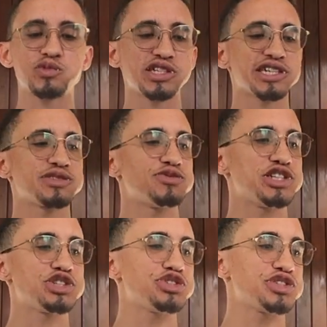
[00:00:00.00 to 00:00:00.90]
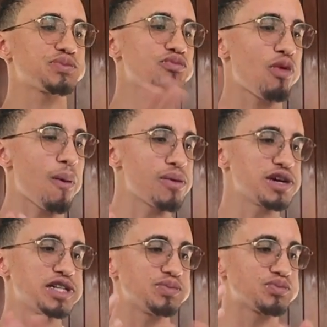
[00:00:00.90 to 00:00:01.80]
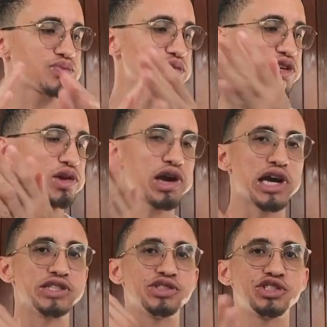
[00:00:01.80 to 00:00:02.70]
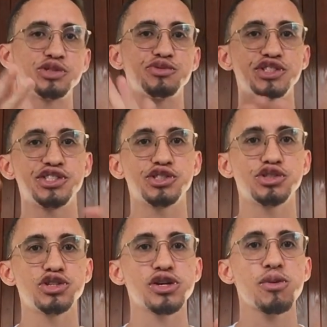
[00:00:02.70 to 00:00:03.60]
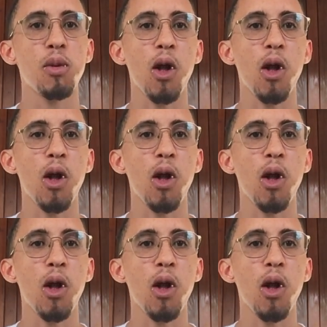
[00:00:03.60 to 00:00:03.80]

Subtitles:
like adventuring. Kind of into the fitness thing.